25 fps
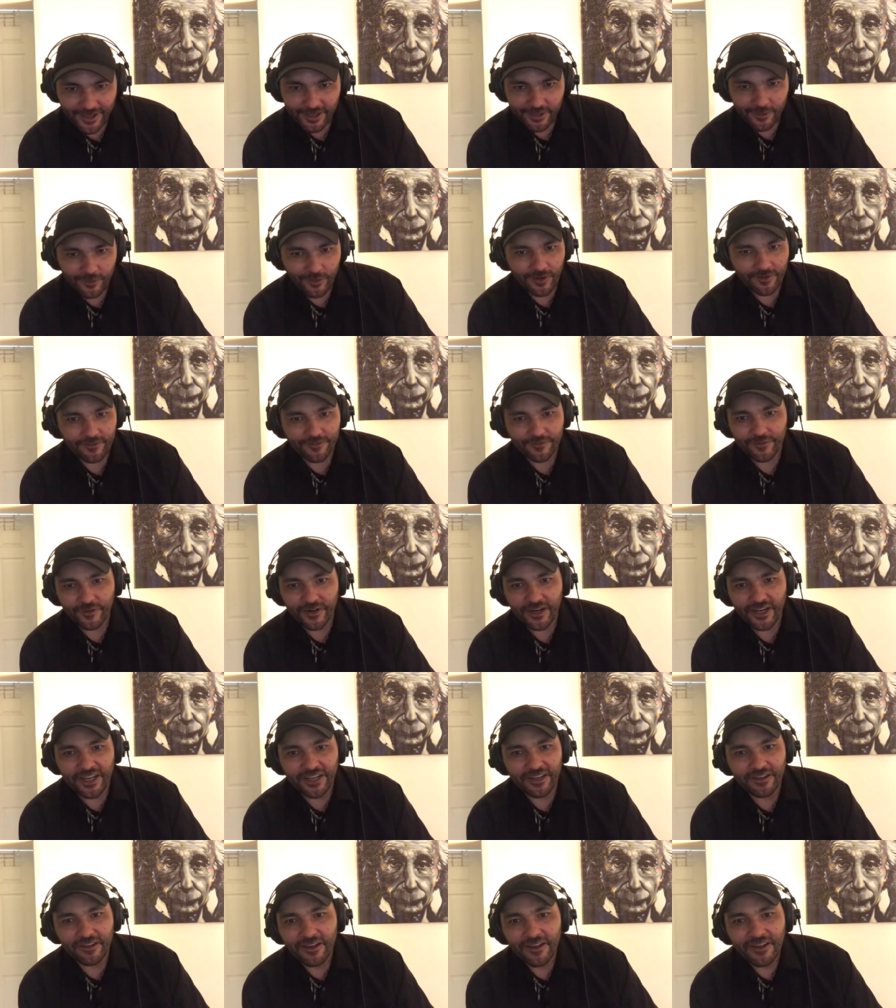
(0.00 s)
You aren't
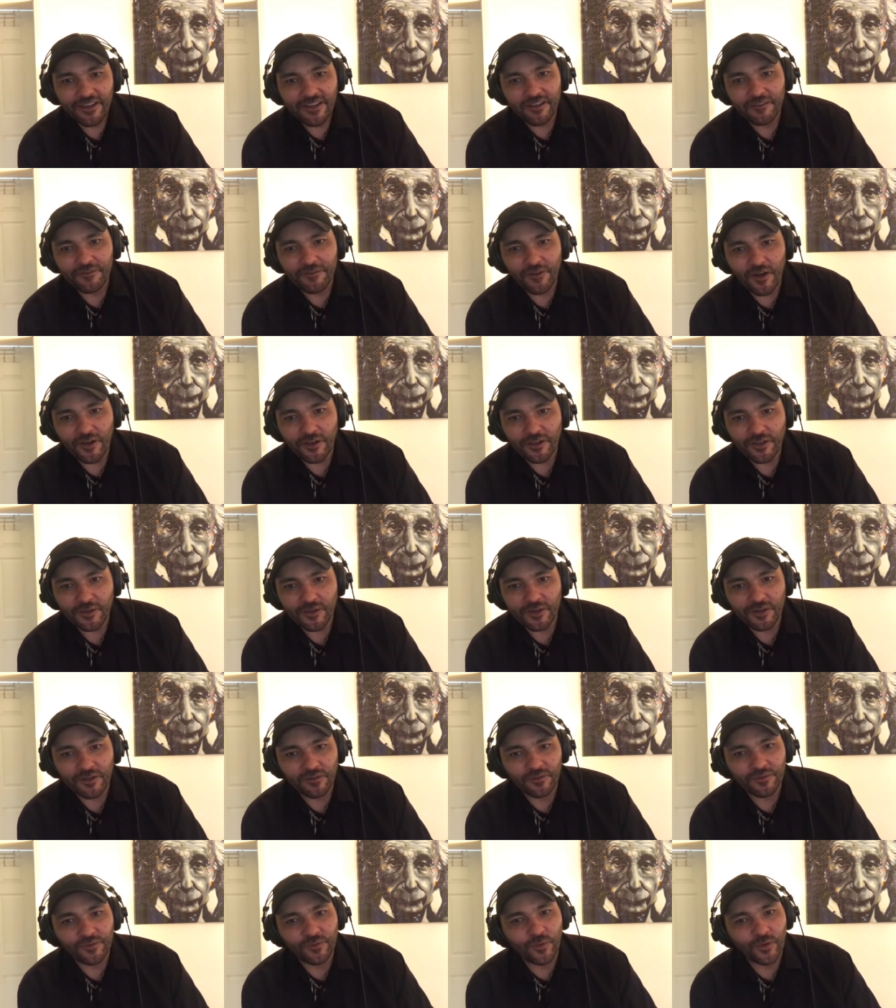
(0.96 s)
free if all you
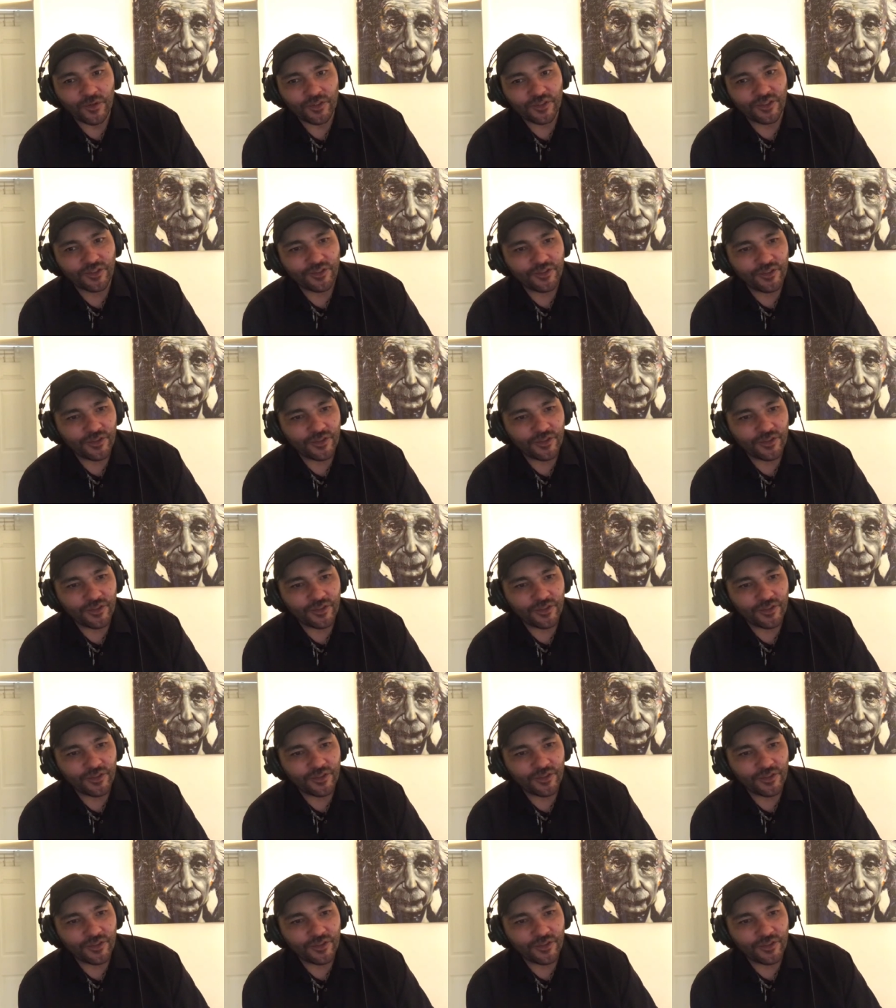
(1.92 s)
can afford to